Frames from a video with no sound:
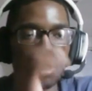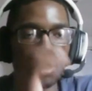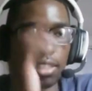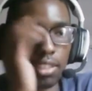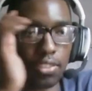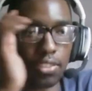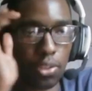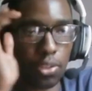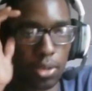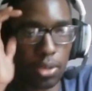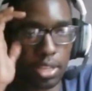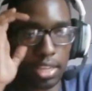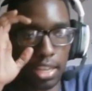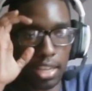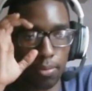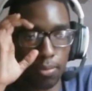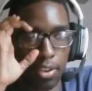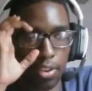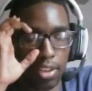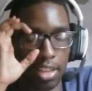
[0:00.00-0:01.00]
let us go
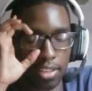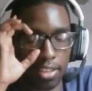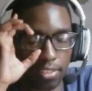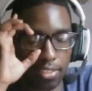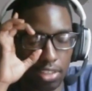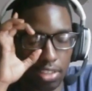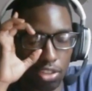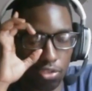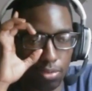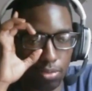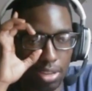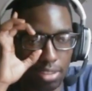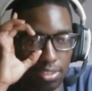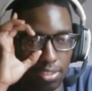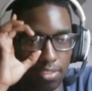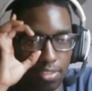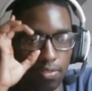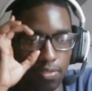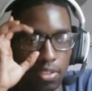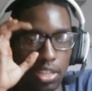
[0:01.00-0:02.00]
ahead without any hesitation react
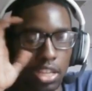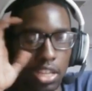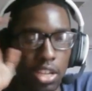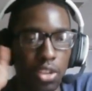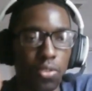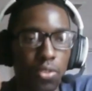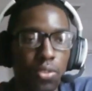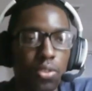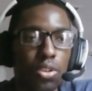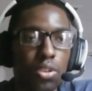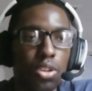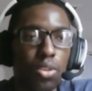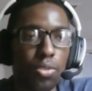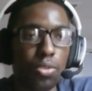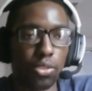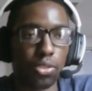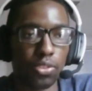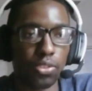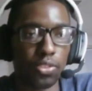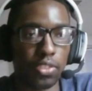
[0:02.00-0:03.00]
to this video.
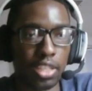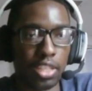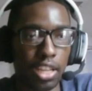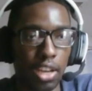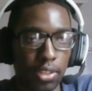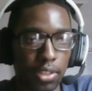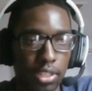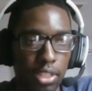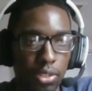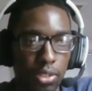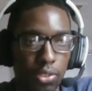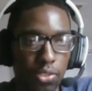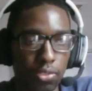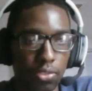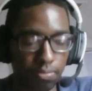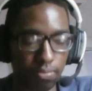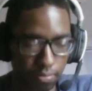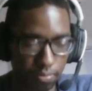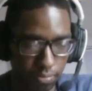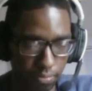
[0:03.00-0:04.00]
We shall see how it goes.
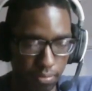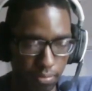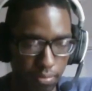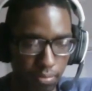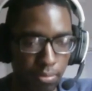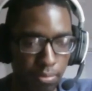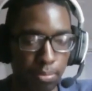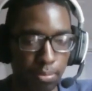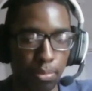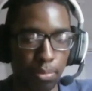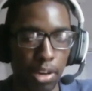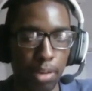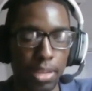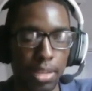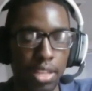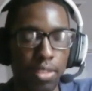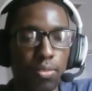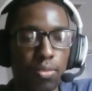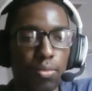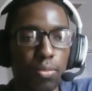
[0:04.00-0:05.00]
Pardon
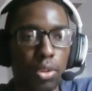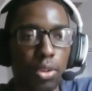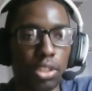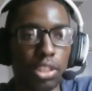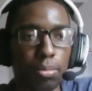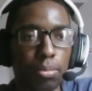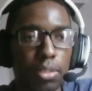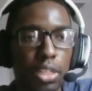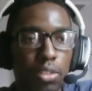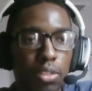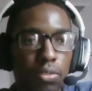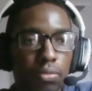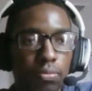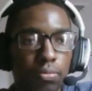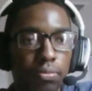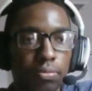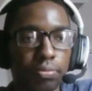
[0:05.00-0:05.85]
me, roll clip now.